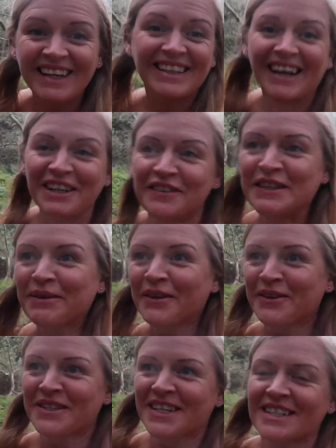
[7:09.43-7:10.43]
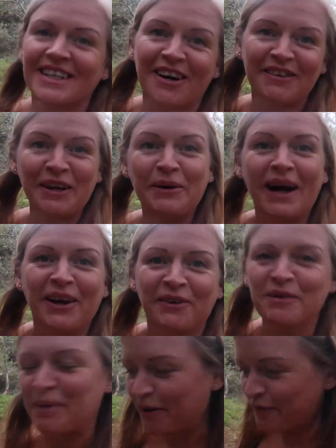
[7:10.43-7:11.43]
It kind of is one of those things that I really quite
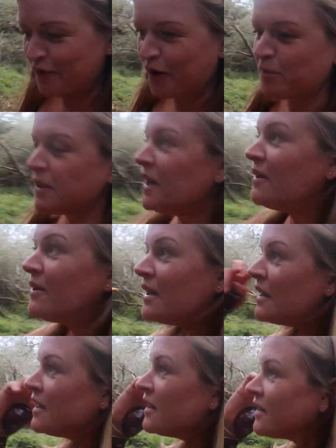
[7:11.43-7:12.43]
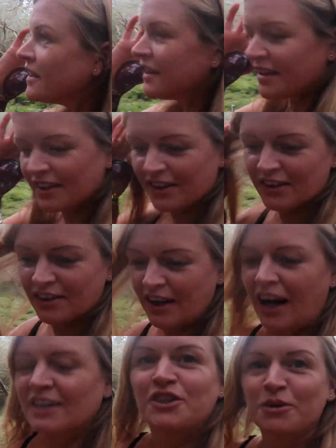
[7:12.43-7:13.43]
love about Formby, though, that
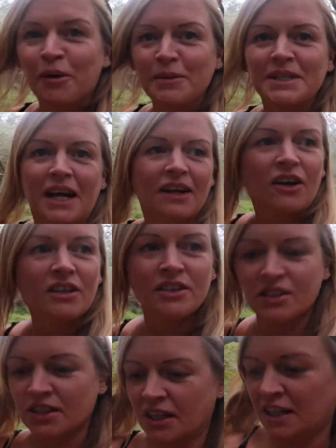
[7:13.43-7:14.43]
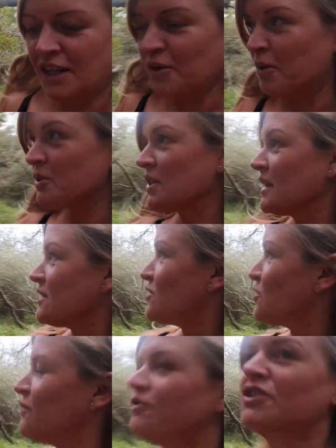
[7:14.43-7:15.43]
I do always get lost. You always like
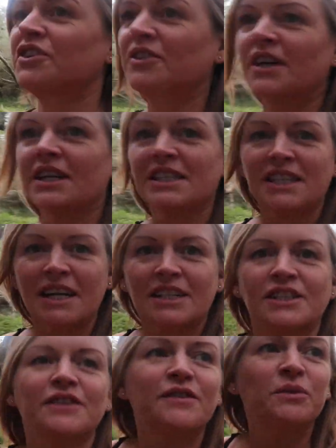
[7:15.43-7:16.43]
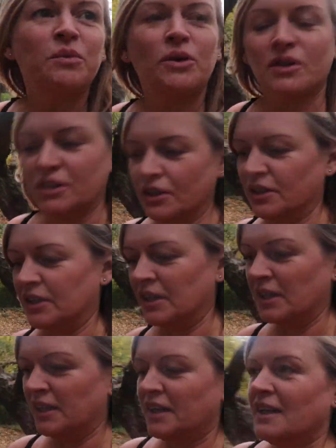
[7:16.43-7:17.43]
discover a new little section of the wood or
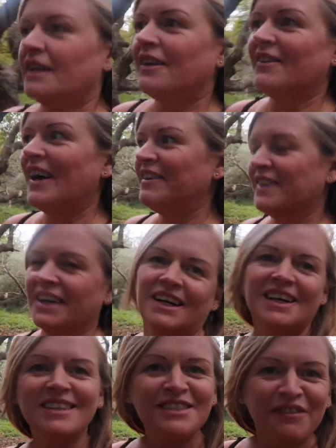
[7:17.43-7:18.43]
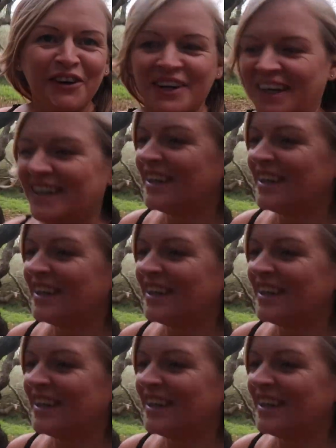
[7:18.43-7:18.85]
whatever. It's fun.